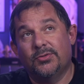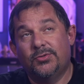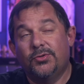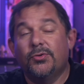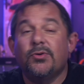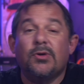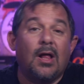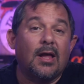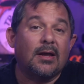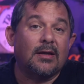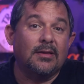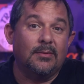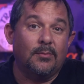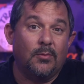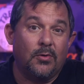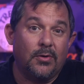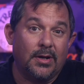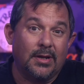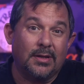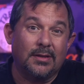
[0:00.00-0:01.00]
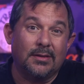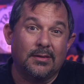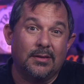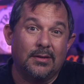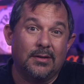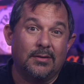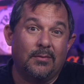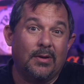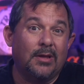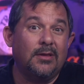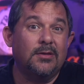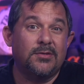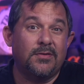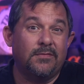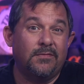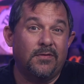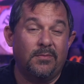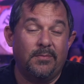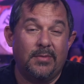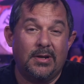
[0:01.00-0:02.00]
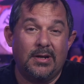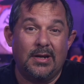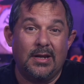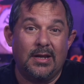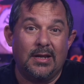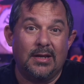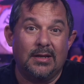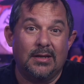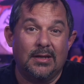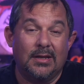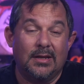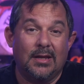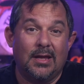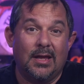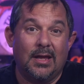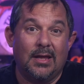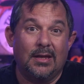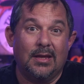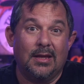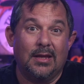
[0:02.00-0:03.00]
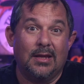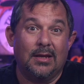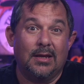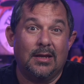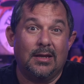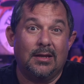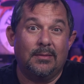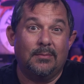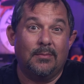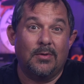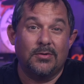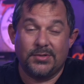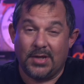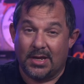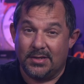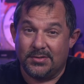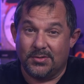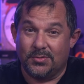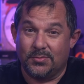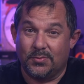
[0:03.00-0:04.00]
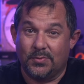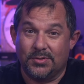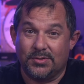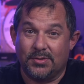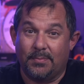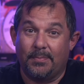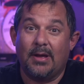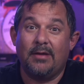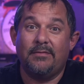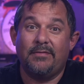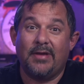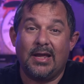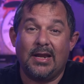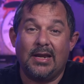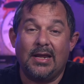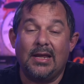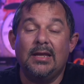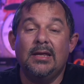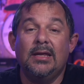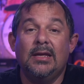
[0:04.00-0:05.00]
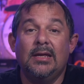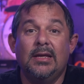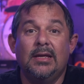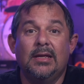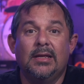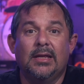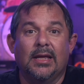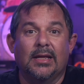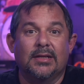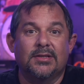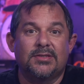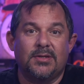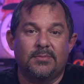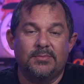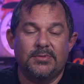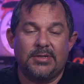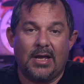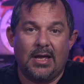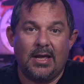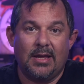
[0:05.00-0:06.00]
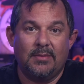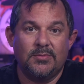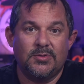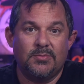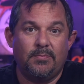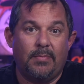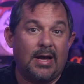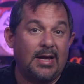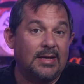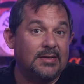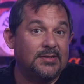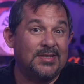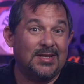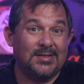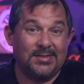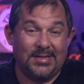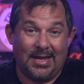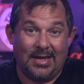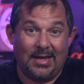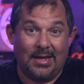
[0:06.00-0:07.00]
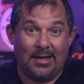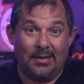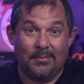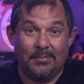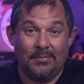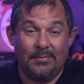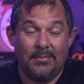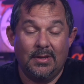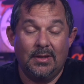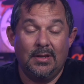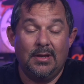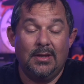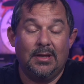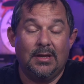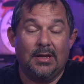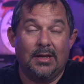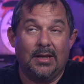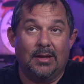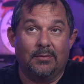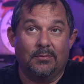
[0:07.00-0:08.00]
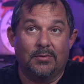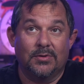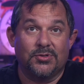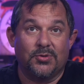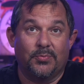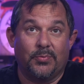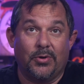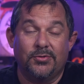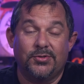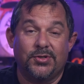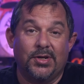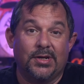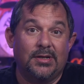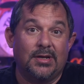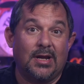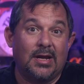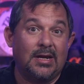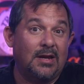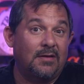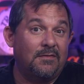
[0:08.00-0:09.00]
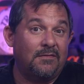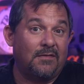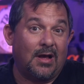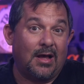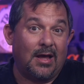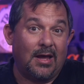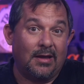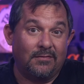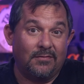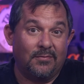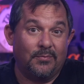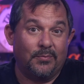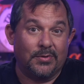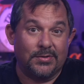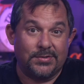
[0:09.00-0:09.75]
2 o'clock in the morning, the relative humidity in most cases was above 80, and sometimes by 6 a.m., it was approaching 95%.